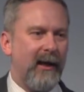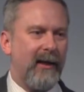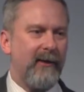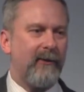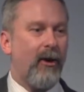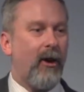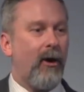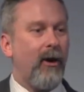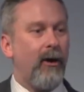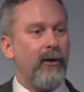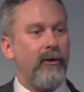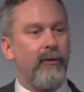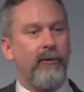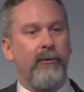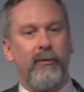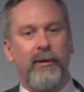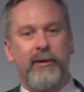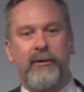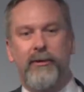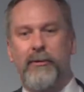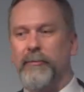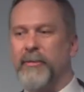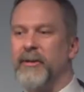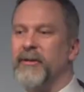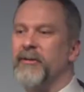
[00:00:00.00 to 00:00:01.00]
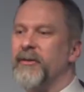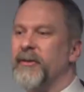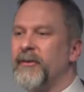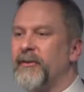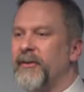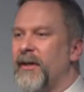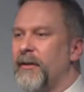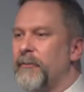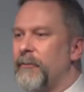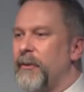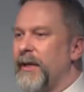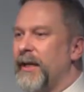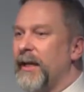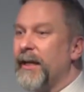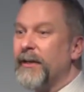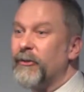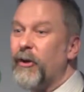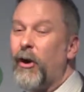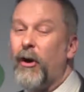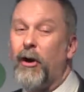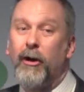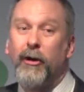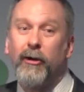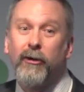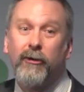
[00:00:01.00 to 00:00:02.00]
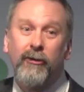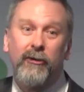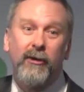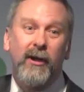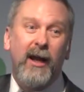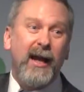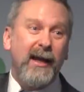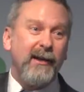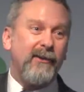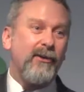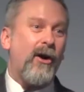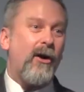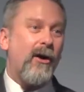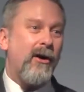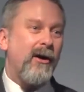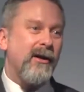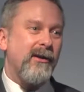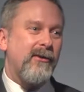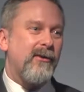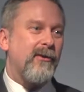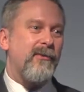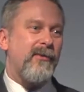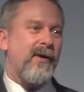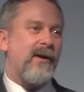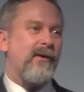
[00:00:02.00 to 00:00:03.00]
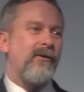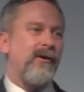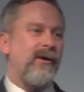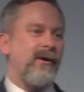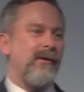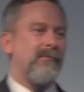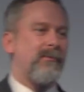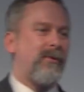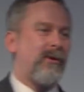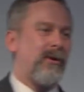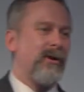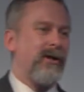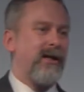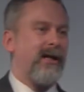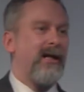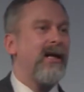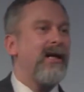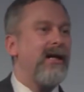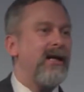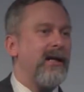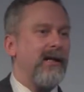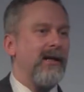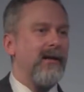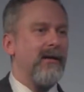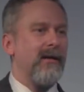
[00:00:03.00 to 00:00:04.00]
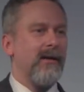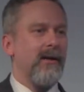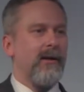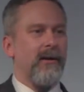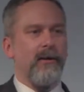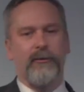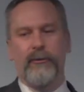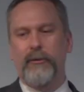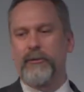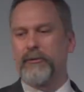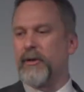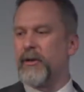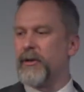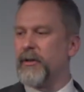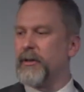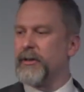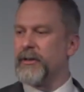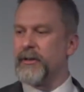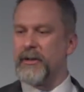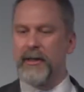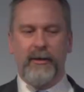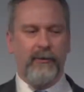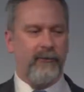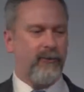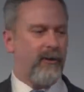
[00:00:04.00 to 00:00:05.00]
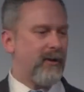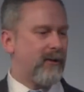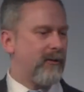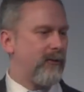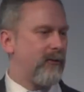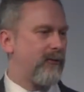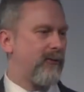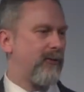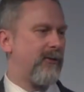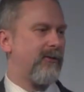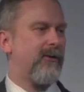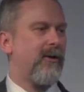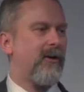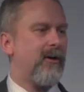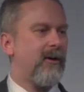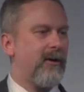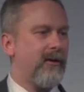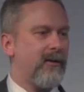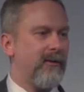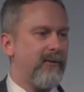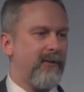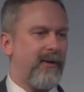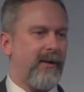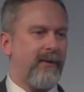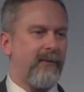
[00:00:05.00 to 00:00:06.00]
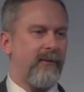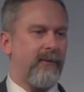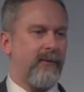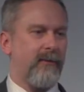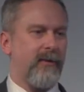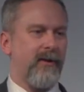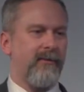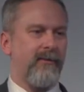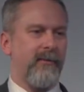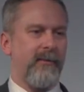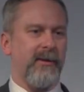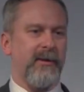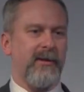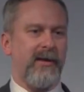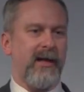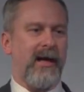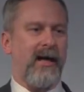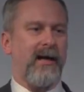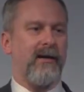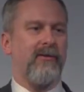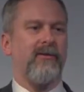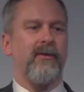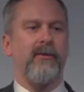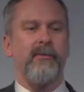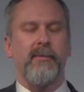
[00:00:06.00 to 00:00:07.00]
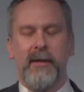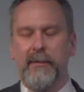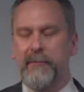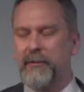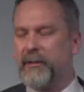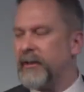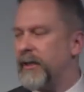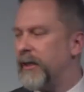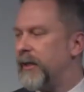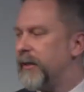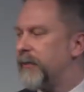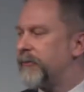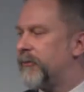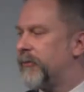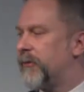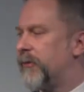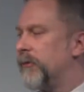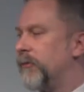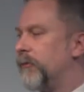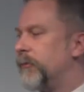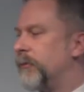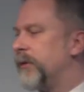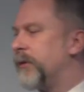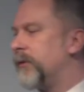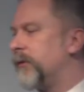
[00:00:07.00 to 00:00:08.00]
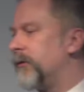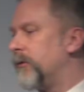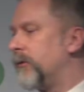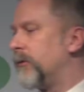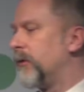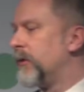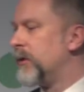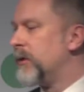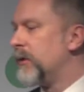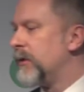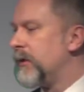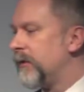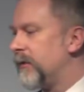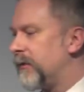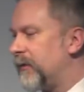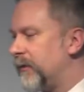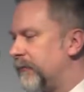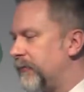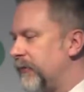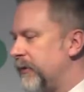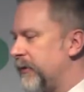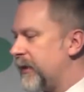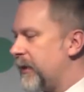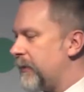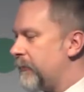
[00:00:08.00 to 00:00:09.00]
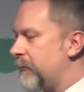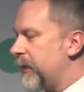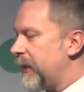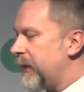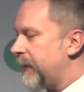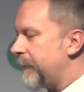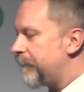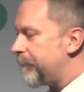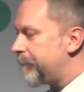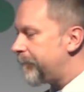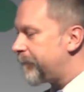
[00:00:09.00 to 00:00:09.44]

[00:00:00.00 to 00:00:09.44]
It's hard to run your business that way. It's hard as a federal employee. So it's hard on the contractors, it's hard on the federal government to actually be able to execute when you're delivering that way.